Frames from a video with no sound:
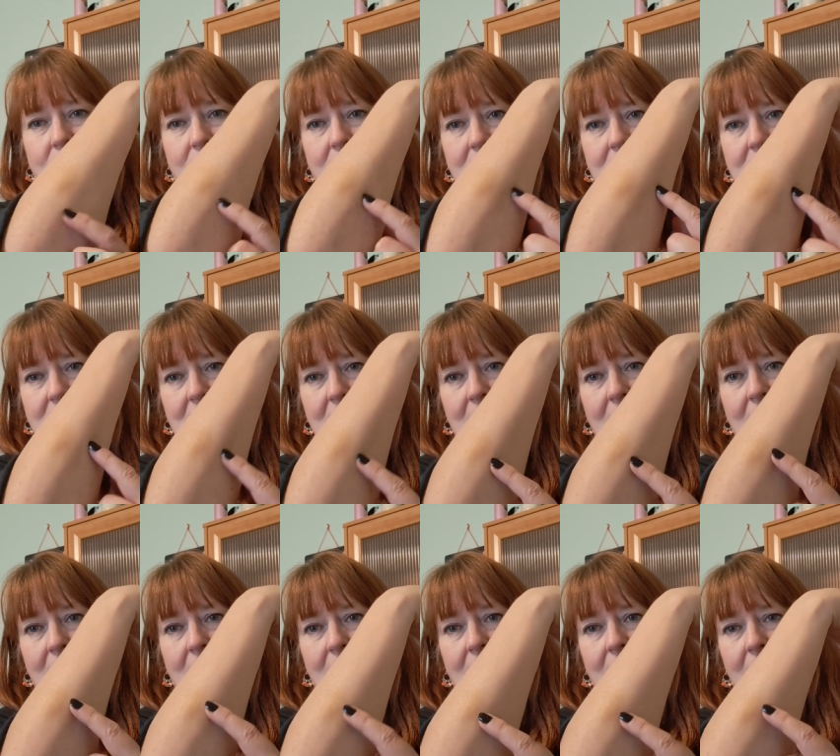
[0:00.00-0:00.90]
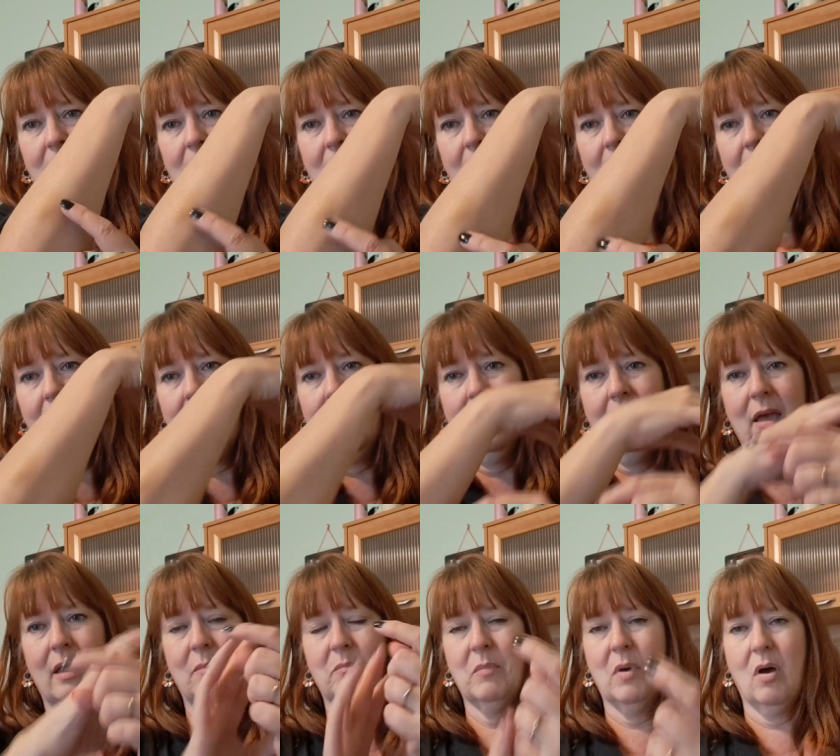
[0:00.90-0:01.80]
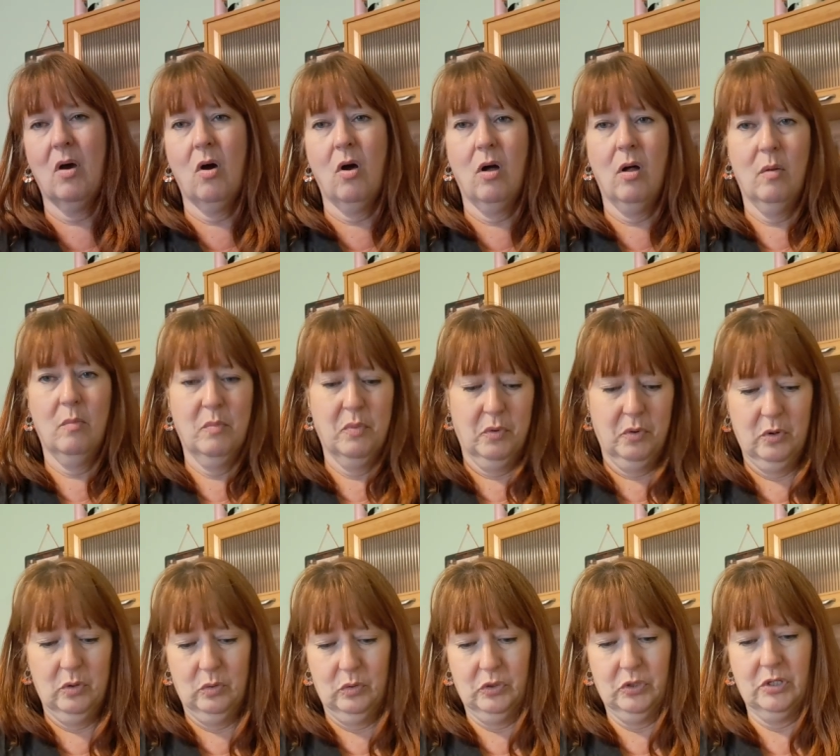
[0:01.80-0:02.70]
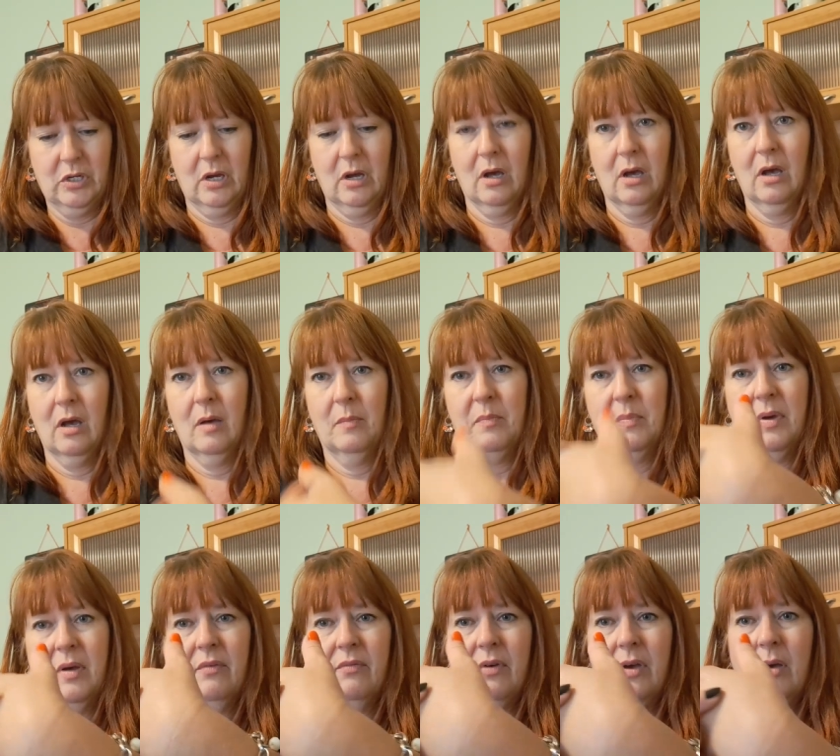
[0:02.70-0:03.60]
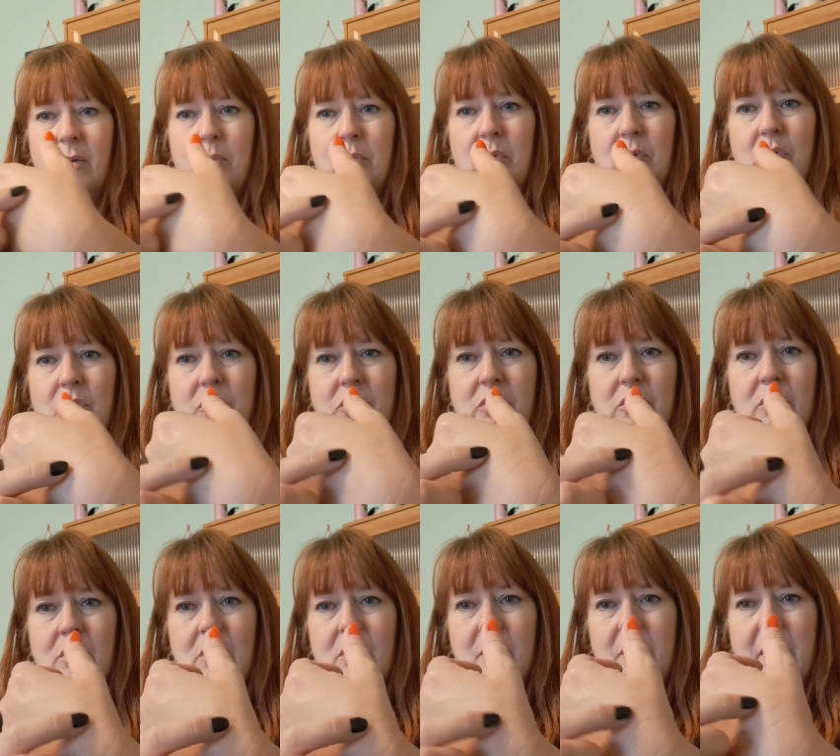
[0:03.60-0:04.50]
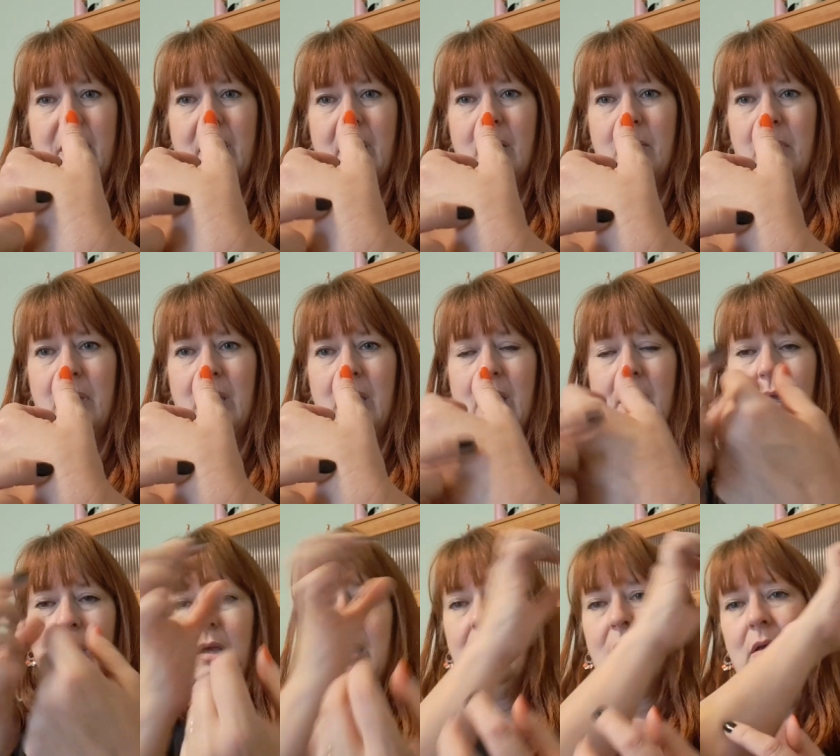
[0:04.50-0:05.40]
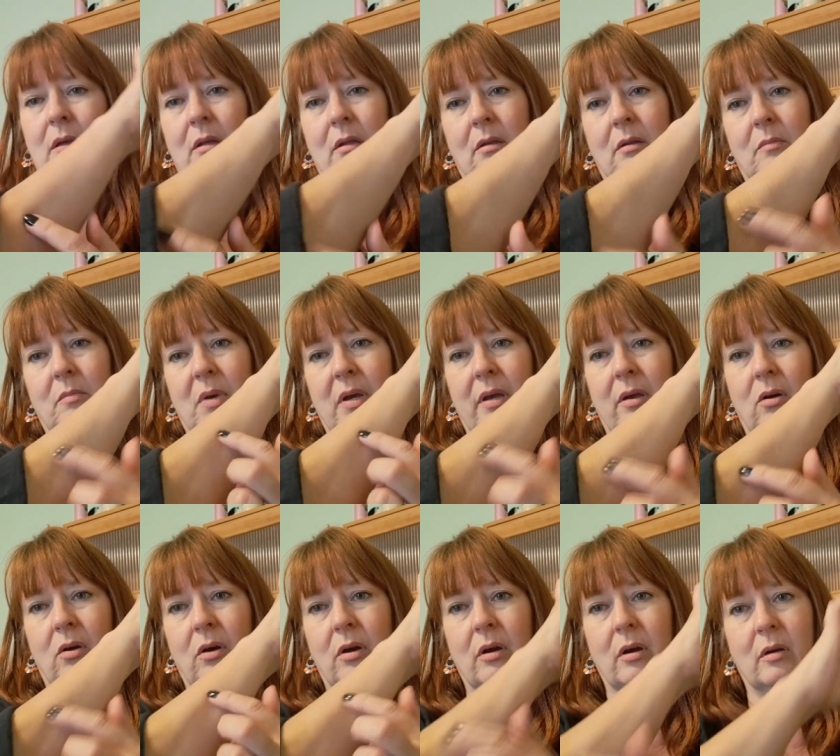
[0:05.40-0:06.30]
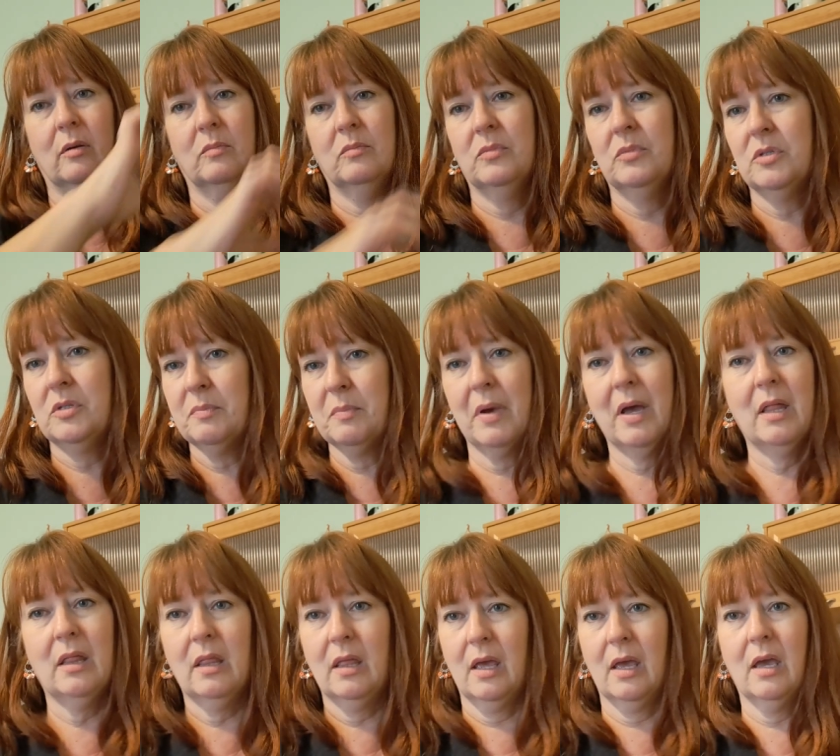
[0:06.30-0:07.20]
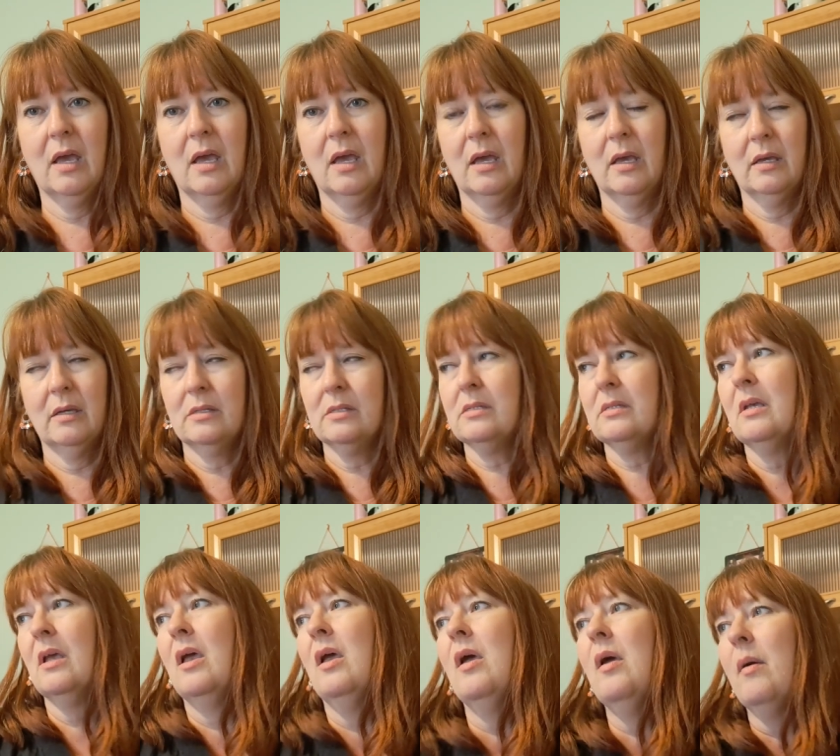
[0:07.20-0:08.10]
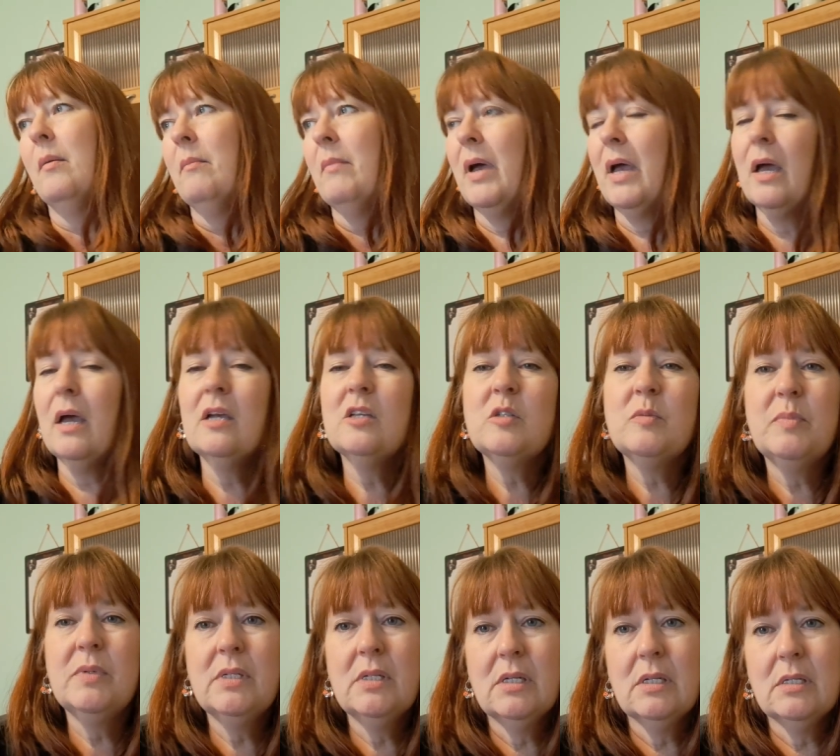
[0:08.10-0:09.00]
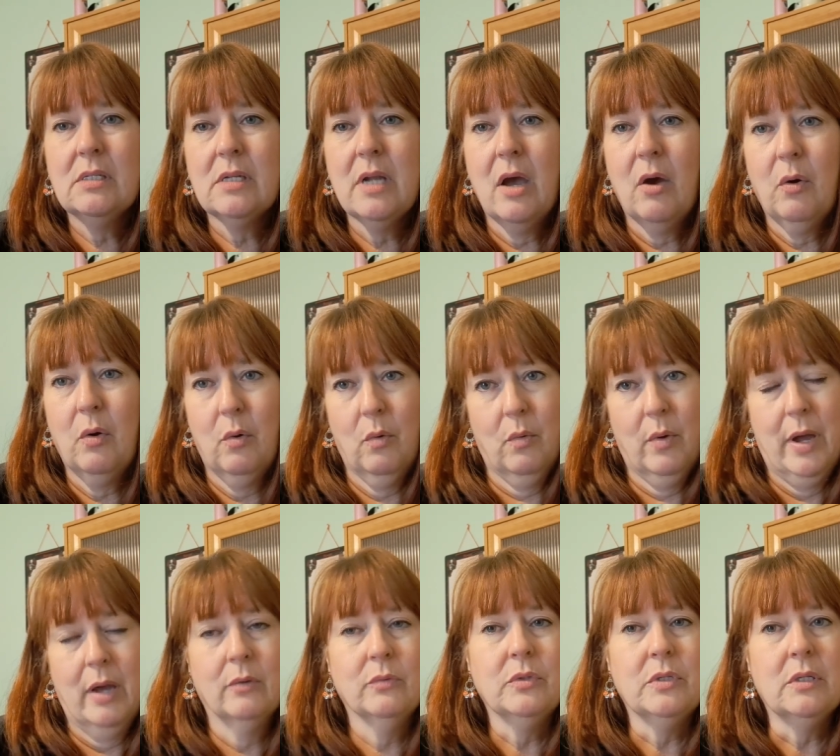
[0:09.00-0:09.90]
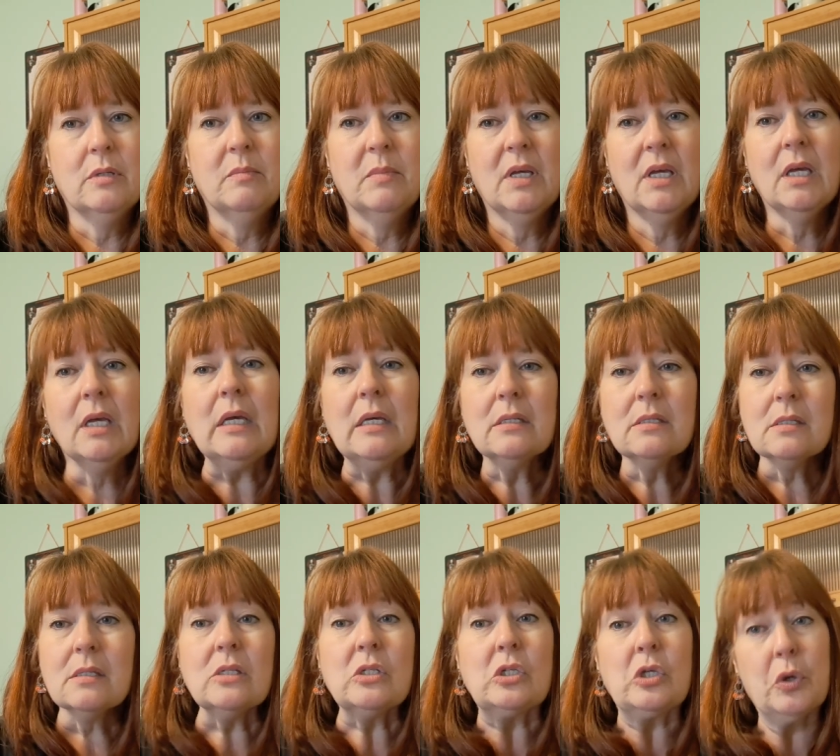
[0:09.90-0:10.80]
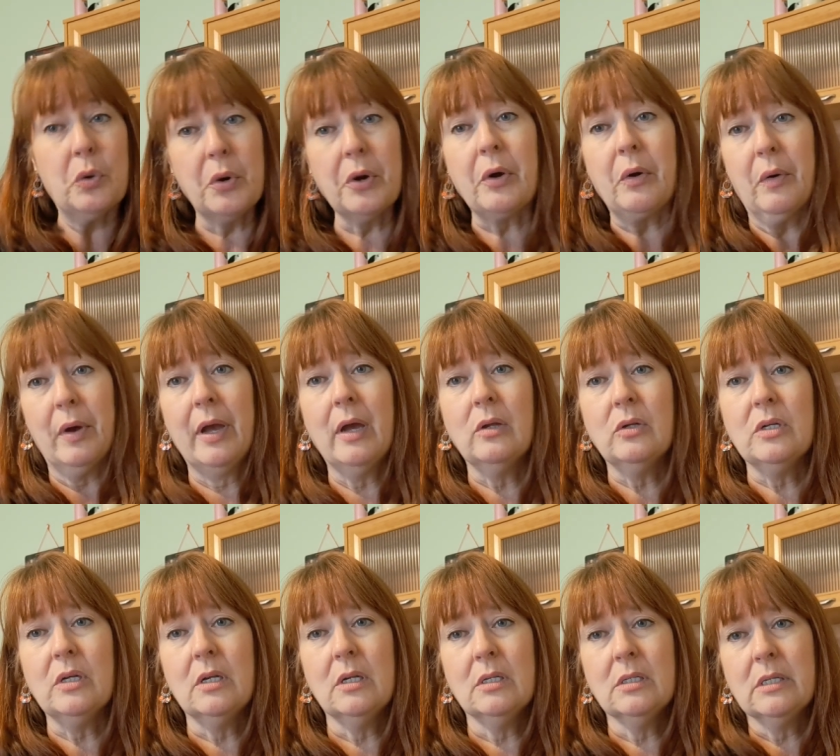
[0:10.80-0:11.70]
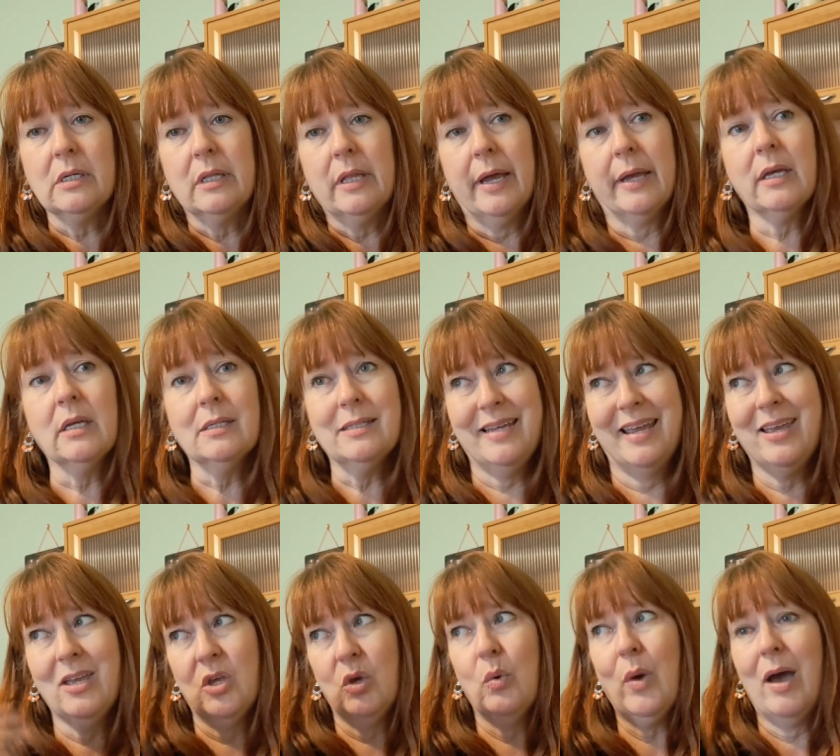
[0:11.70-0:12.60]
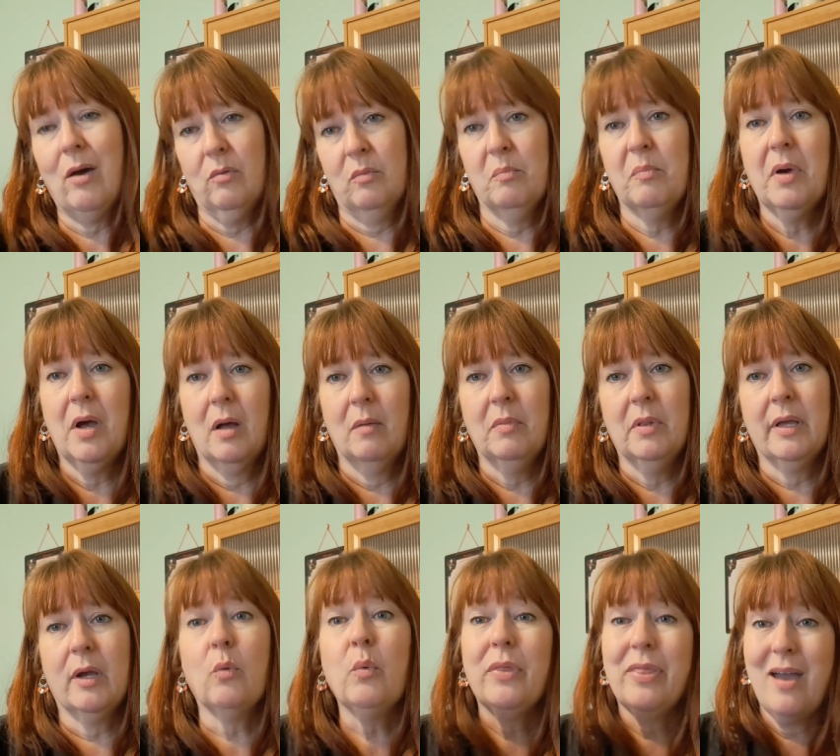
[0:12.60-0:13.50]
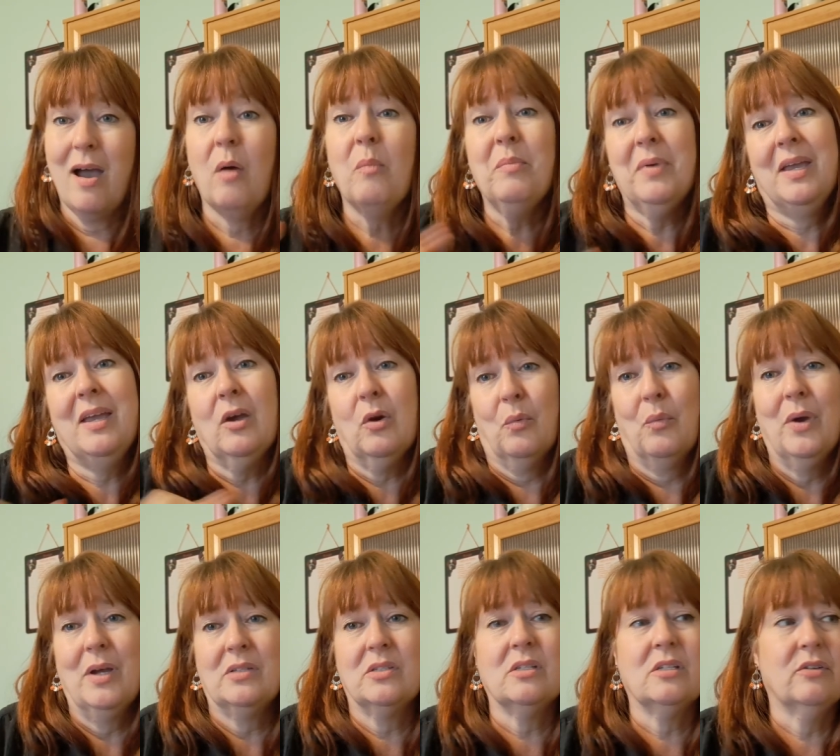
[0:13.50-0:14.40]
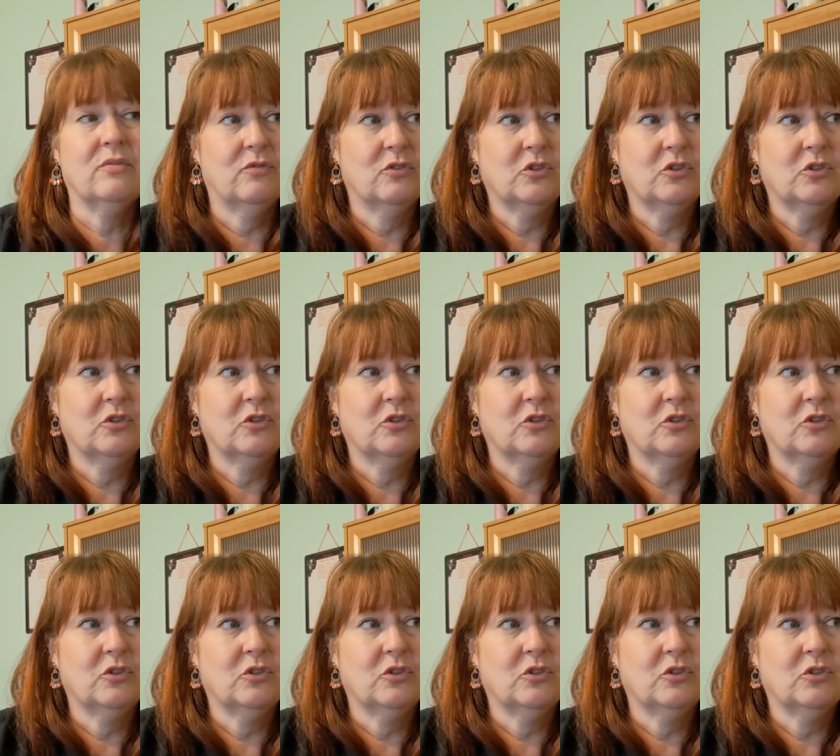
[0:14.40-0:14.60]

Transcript: can see, I'm all bruised up. I've got bruises on the back of my hand, my arms, my legs. My husband has now grounded me. He says, you are grounded until I can take you out in public without being arrested